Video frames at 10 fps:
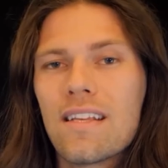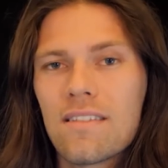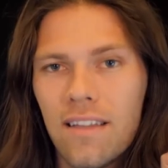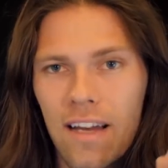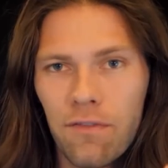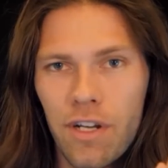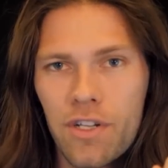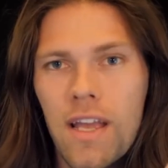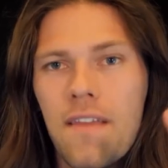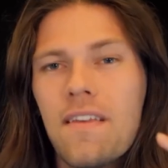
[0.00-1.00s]
is
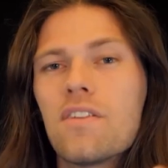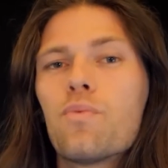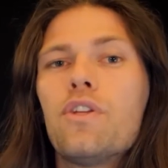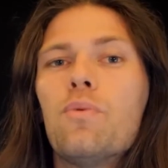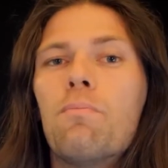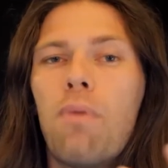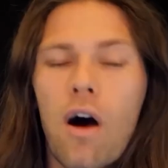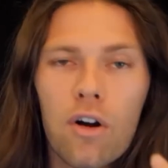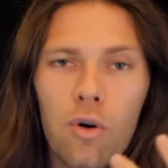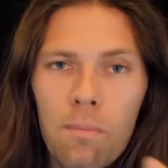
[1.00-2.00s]
leverage. This is when you
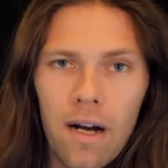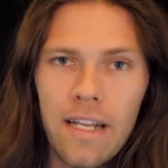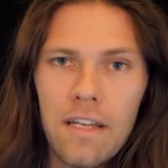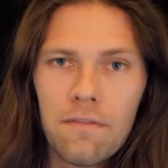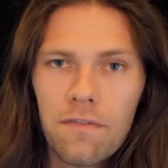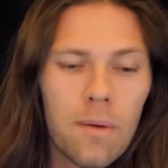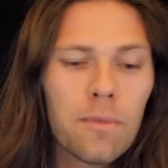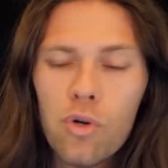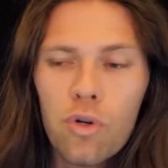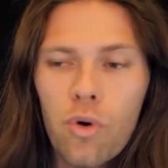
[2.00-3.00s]
borrow money from
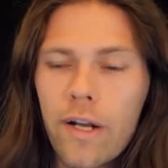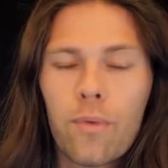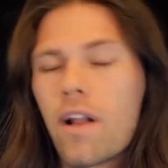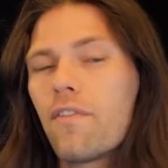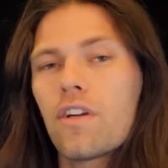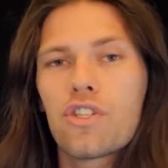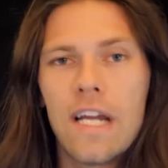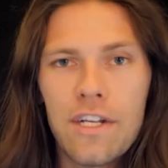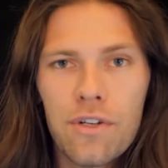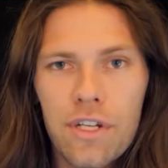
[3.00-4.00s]
Kucoin or whatever
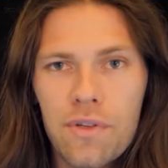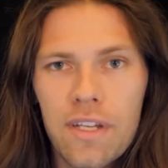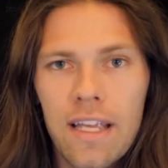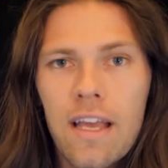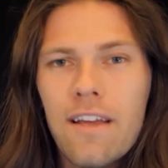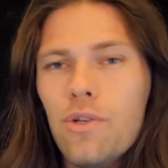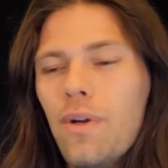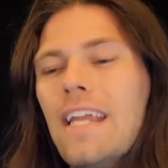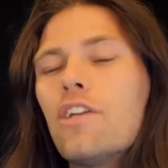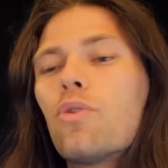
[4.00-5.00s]
exchange you're using
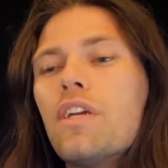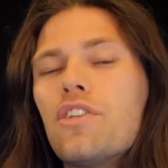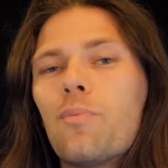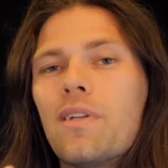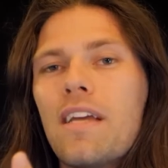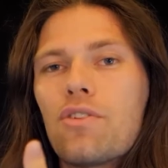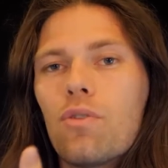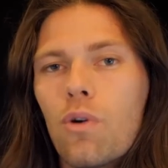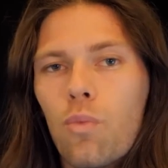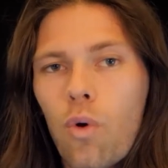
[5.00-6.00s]
to increase your
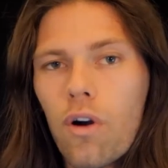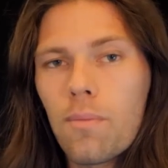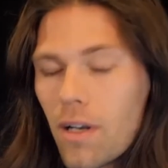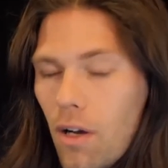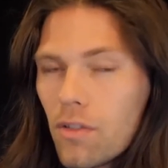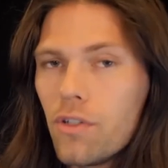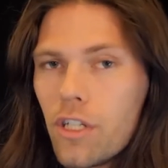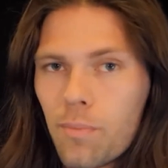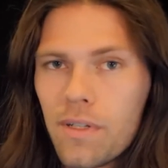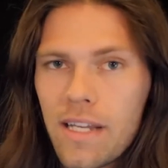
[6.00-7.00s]
potential reward, but also
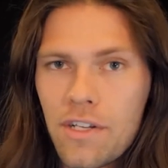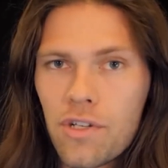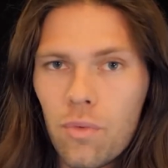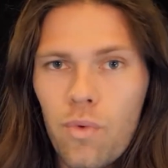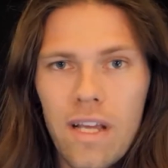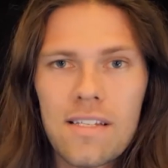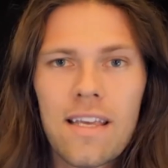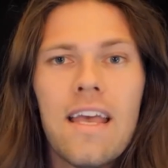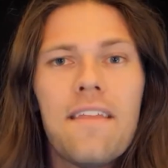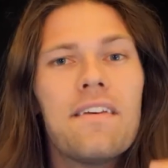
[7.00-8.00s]
your potential risk.
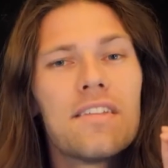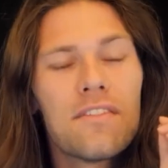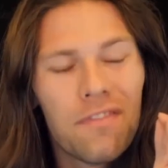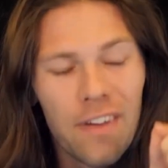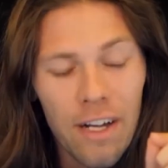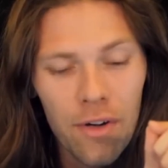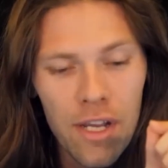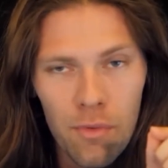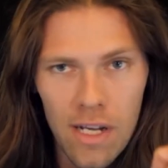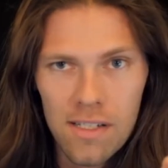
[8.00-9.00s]
This is
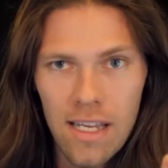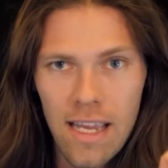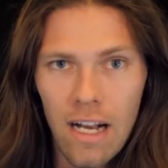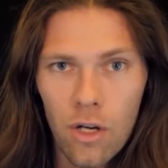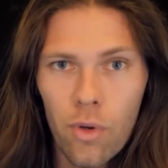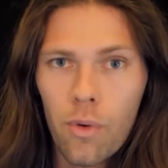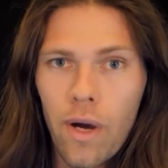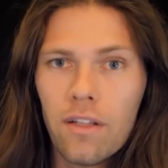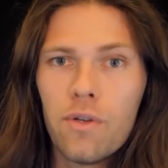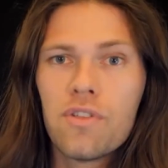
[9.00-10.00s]
very risky and a quick
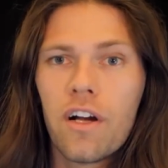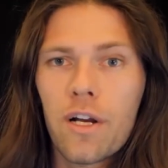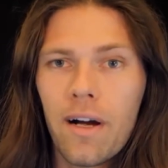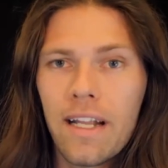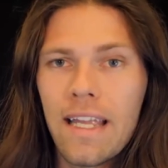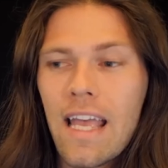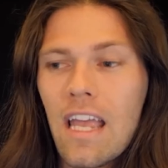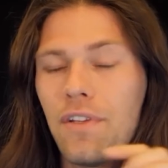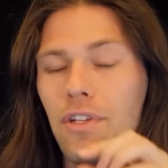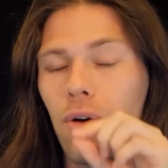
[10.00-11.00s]
way to lose all your money
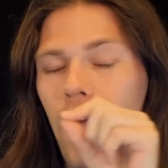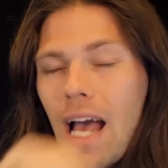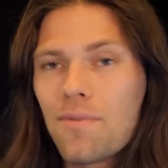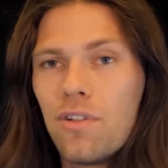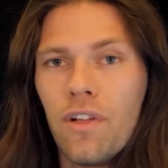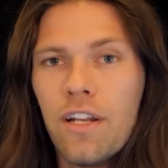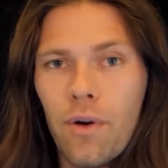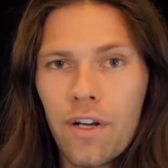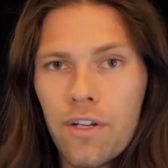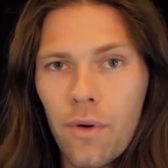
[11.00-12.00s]
if you don't absolutely know
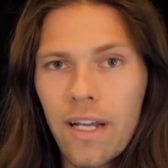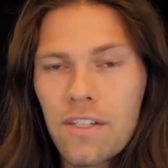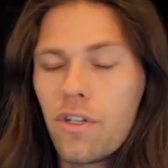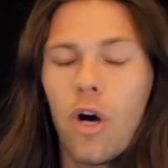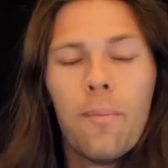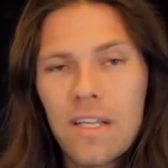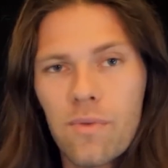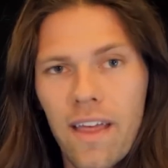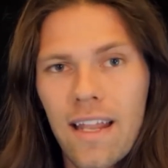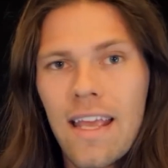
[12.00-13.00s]
what you're doing, so don't mess
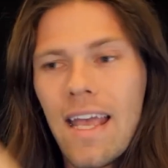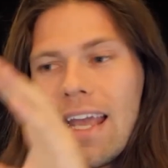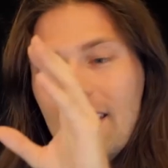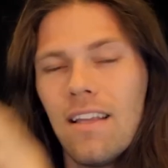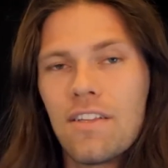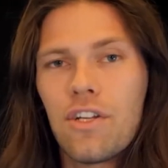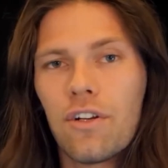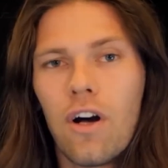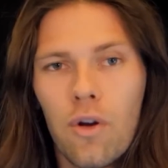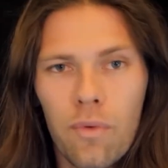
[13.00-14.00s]
with that unless
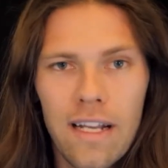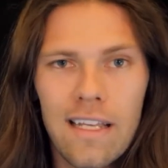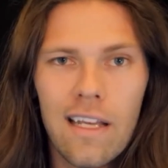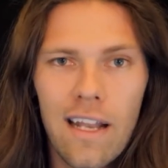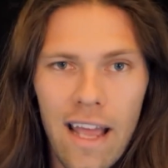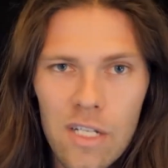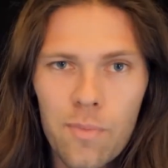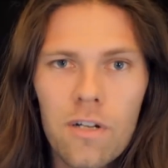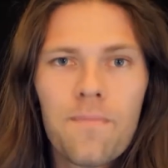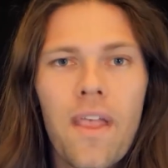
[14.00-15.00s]
you're already an
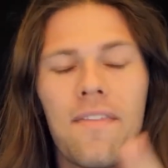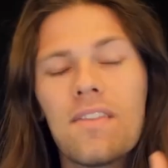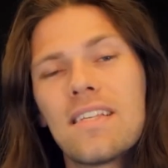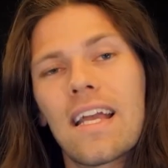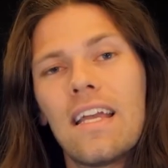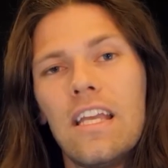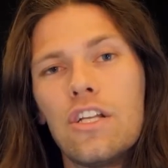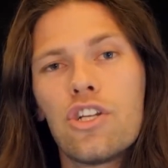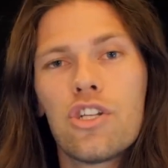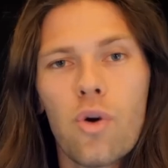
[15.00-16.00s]
expert. And second
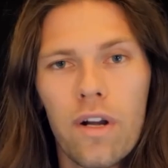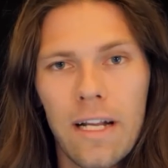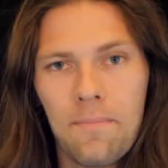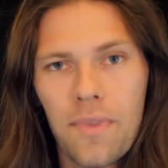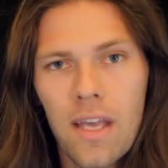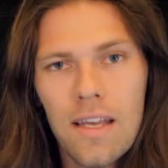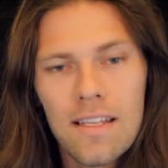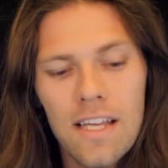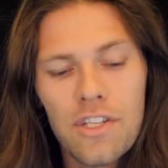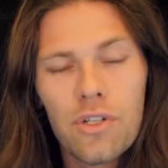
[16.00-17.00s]
is shorting.
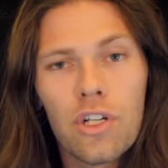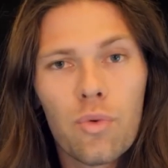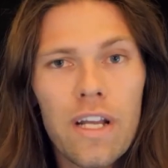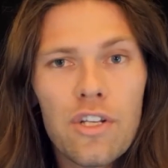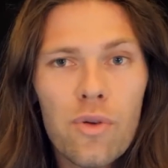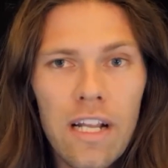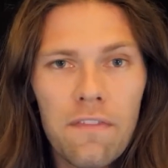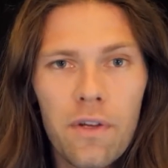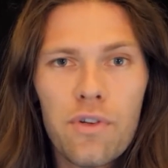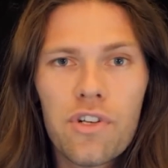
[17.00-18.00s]
Since you're grid trading
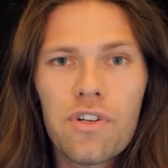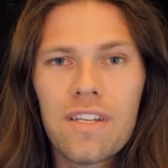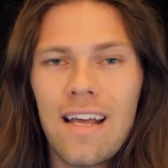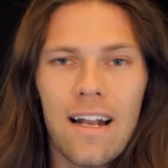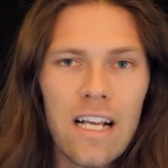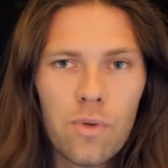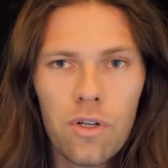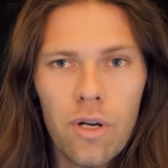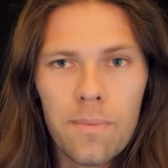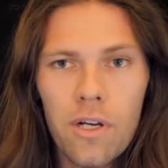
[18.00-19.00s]
futures and not actual
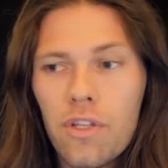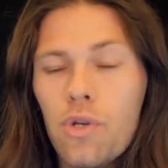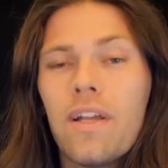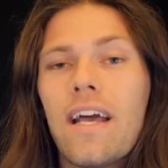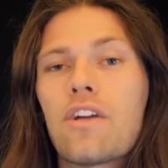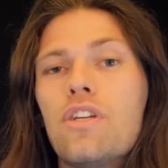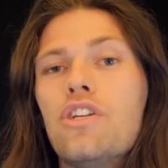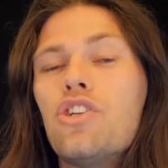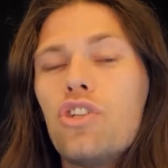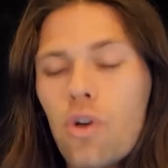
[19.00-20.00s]
crypto, you can actually
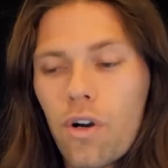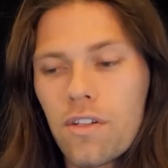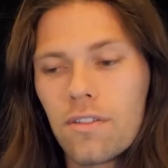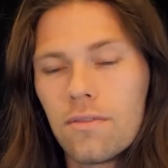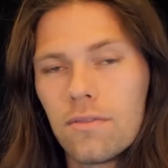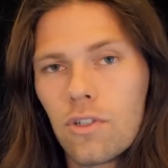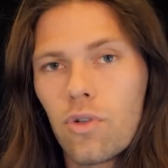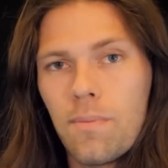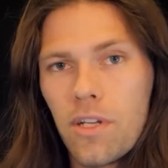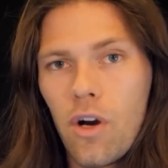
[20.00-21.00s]
short
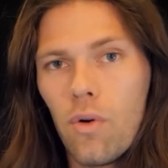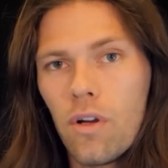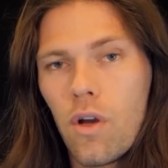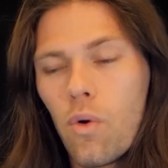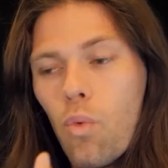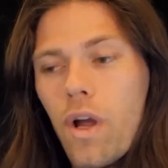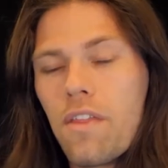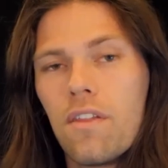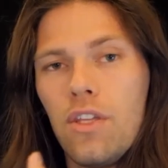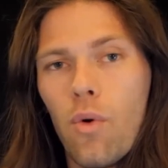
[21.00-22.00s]
crypto
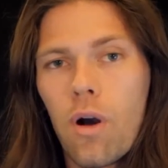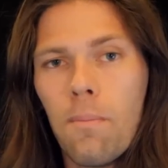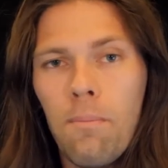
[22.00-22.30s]
with your